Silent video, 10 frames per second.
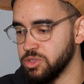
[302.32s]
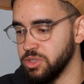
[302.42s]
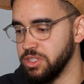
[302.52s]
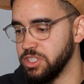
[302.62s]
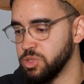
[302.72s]
So
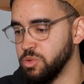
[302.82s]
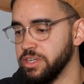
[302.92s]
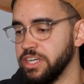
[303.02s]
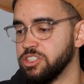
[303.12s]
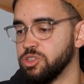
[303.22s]
in this
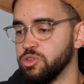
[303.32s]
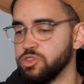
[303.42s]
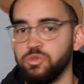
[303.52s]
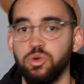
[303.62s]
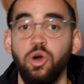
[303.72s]
one, I
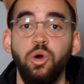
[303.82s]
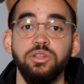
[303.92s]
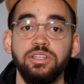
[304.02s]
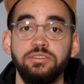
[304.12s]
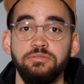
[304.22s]
chose for
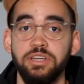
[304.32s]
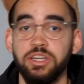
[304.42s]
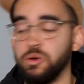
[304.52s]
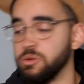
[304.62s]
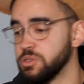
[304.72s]
only
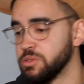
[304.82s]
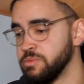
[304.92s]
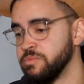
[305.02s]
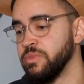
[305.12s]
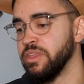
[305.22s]
vehicles.
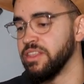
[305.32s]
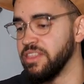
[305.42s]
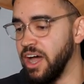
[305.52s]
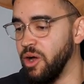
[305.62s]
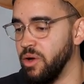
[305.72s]

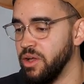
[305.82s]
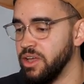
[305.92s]
Now,